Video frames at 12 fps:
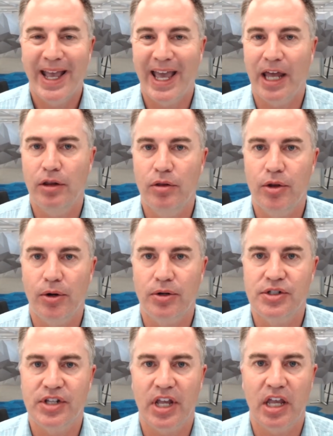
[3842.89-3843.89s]
and
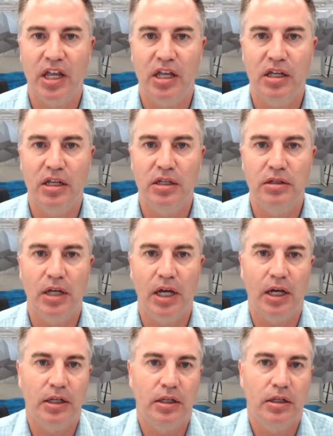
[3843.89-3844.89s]
there's a
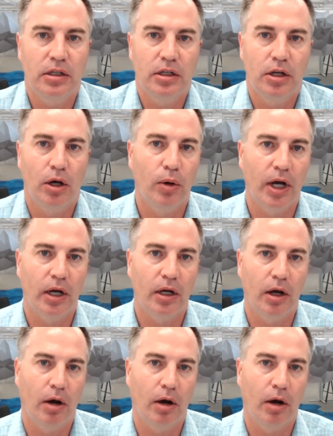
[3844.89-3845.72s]
uh, you know a,